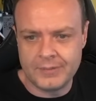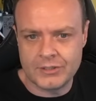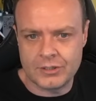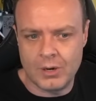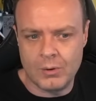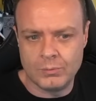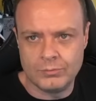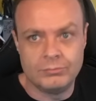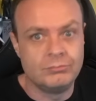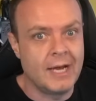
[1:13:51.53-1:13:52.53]
So
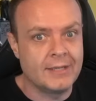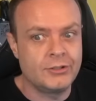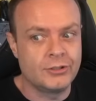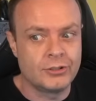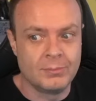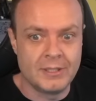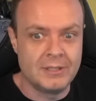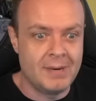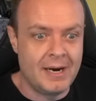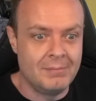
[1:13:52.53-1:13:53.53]
that's just something
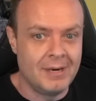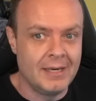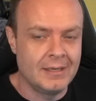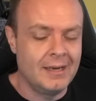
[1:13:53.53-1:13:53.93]
to bear in mind.